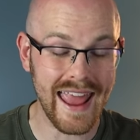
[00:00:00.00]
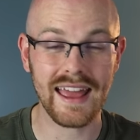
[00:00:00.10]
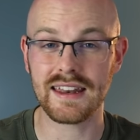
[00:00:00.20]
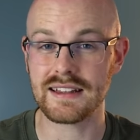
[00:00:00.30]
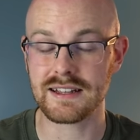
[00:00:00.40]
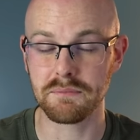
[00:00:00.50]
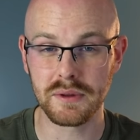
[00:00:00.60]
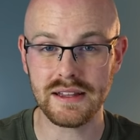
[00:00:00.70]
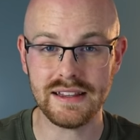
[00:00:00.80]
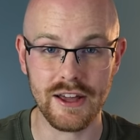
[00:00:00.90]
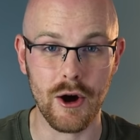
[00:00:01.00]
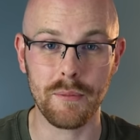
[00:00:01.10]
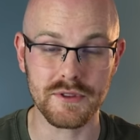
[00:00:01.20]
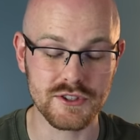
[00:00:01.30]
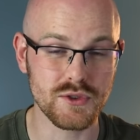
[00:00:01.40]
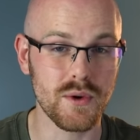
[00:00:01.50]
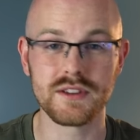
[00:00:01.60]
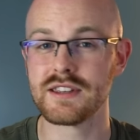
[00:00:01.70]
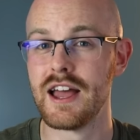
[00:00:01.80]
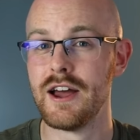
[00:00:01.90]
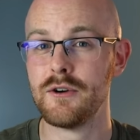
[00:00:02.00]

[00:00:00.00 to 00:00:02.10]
and it's completely open source,